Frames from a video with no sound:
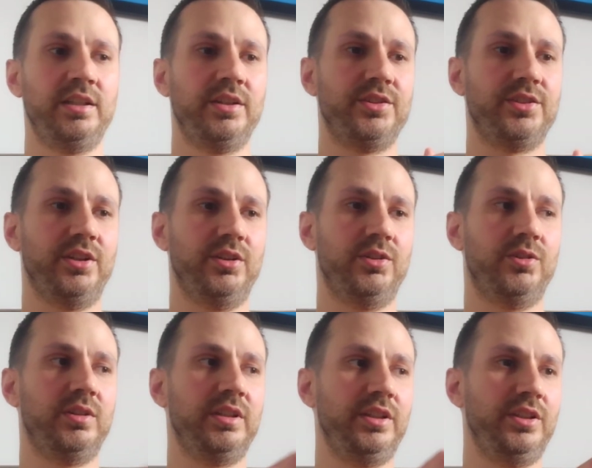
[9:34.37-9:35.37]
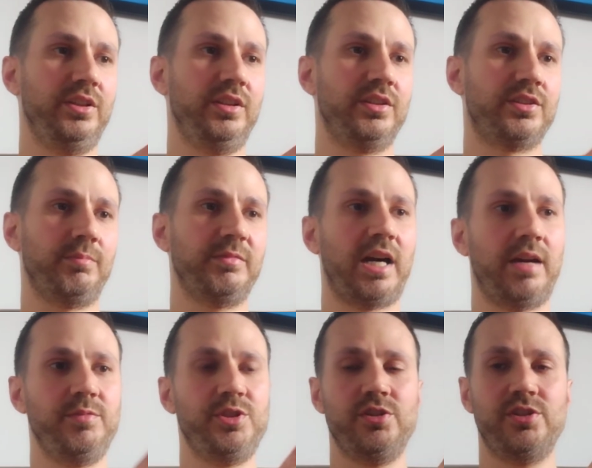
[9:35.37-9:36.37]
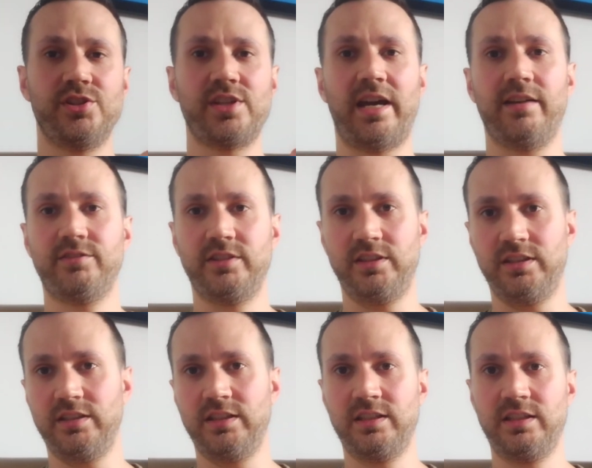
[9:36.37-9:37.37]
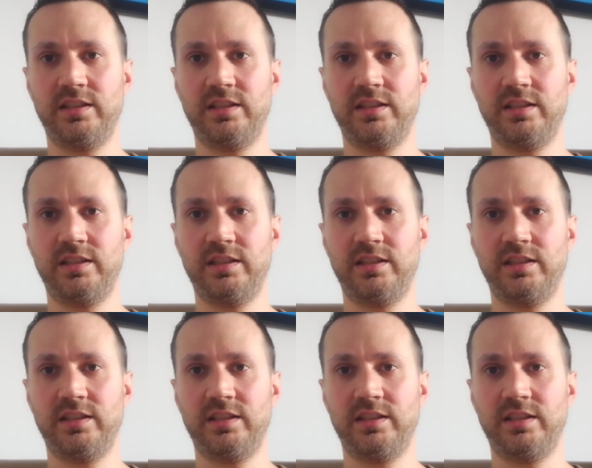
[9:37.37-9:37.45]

So sometimes you just have to